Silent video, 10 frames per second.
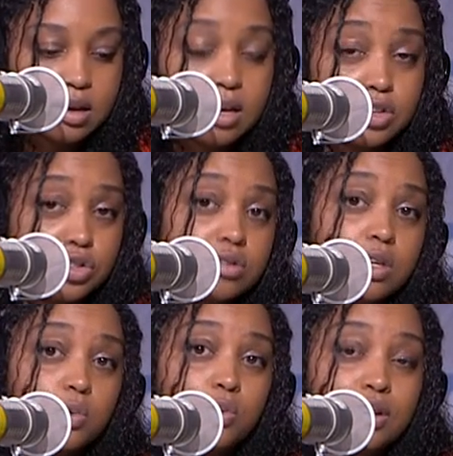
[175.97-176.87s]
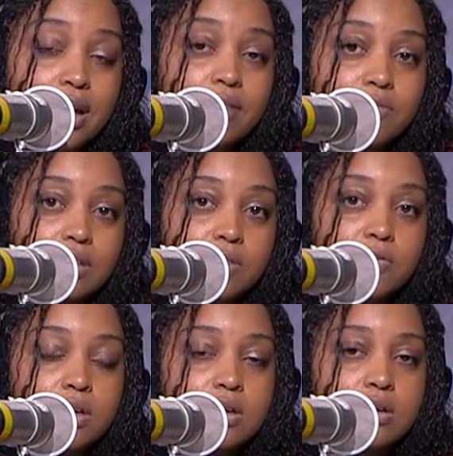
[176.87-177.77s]
And it certainly would have
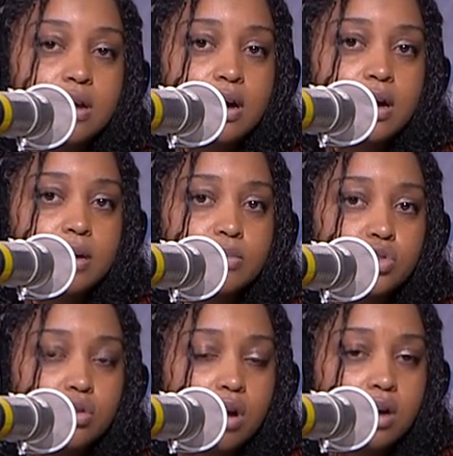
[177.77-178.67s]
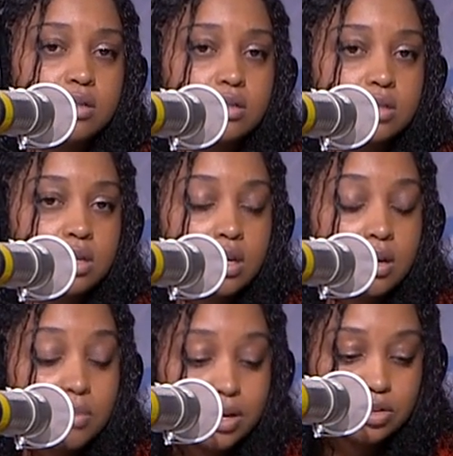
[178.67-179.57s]
given um, Geron's
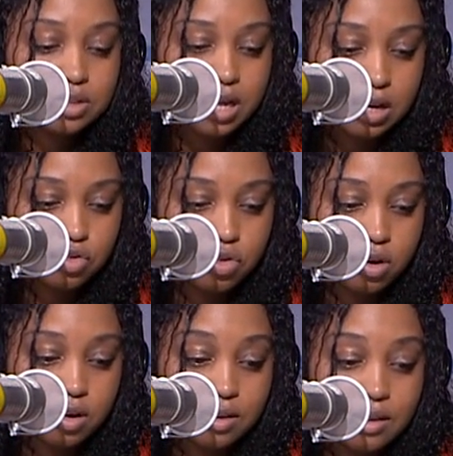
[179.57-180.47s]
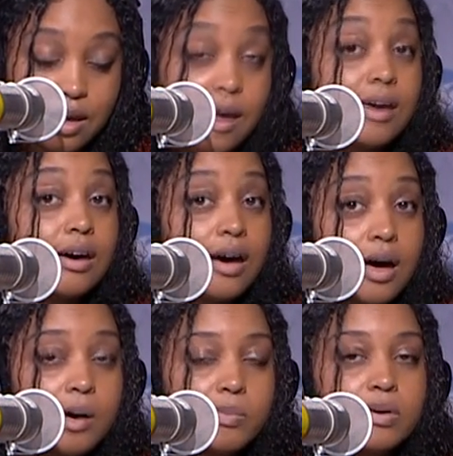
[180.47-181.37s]
imetelstat drug a leg
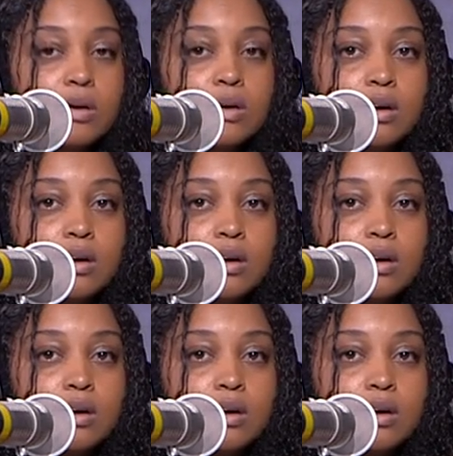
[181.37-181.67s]
up